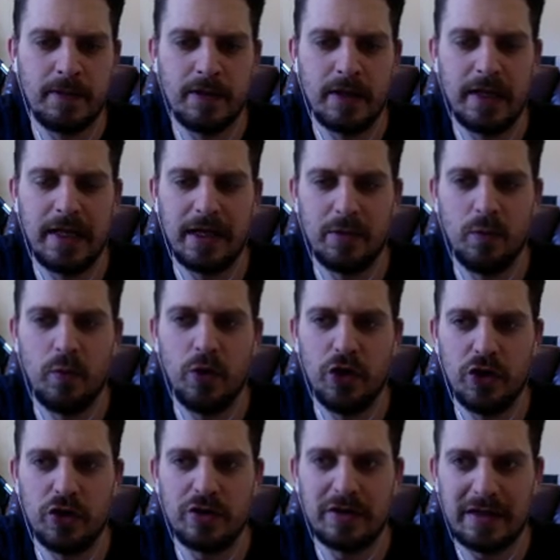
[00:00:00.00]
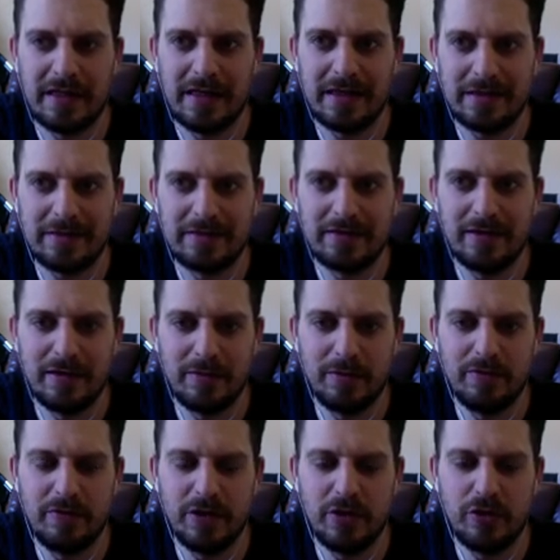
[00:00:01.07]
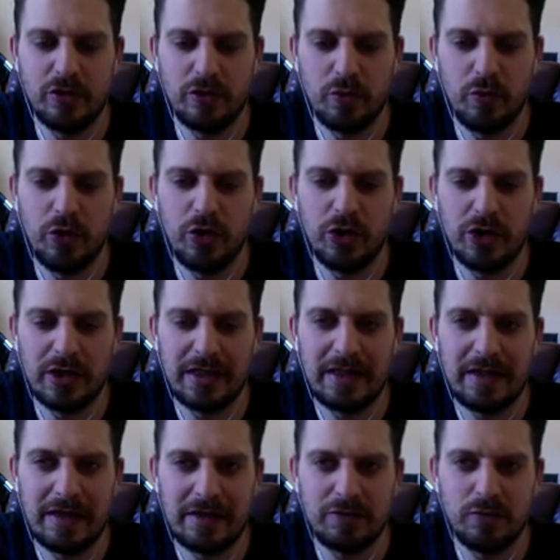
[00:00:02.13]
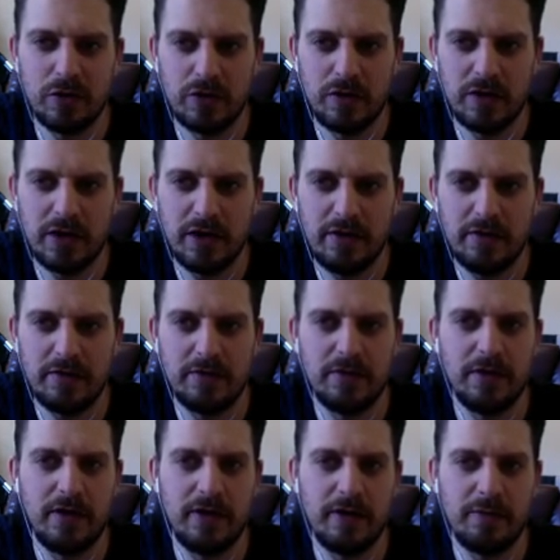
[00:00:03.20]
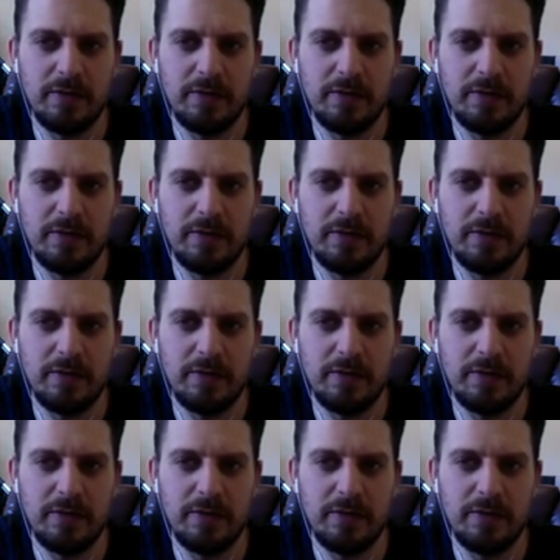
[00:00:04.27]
Like a world-class centre midfielder or a world-class Wonderkid in that